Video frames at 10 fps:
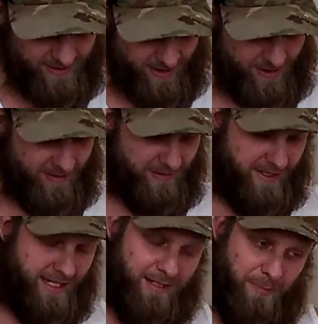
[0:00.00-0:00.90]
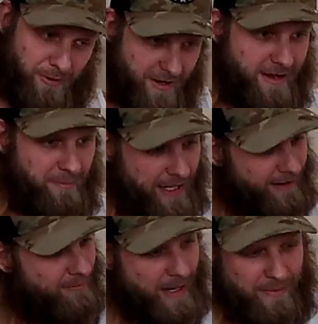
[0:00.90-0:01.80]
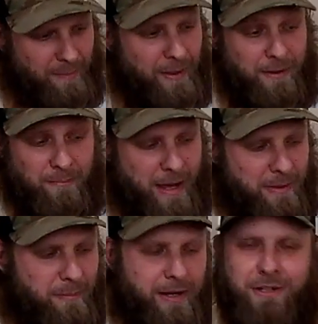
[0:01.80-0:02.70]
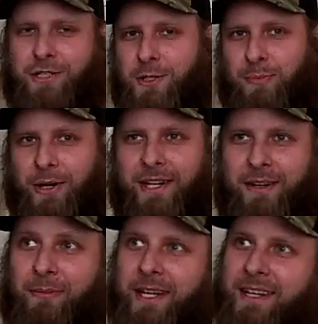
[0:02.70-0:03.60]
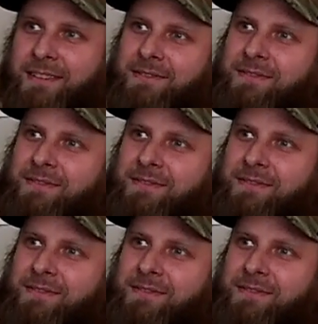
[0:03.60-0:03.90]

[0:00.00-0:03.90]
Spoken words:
Oh, that's a pretty beer. Maybe beer is just pretty to me.